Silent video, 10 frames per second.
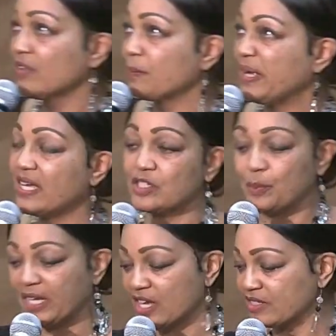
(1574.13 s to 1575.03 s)
pits
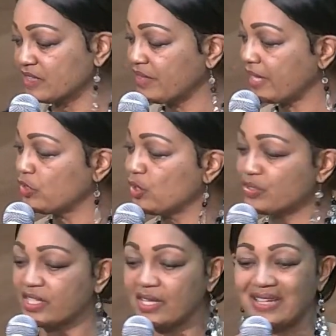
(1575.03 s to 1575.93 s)
because they use
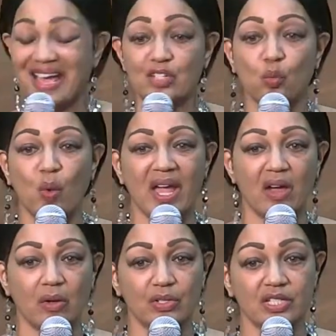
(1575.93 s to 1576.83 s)
these as
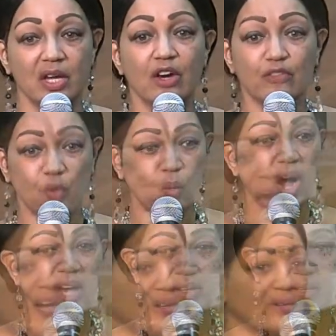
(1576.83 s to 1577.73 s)
wells for
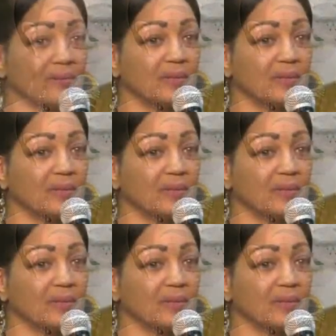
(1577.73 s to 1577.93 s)
water.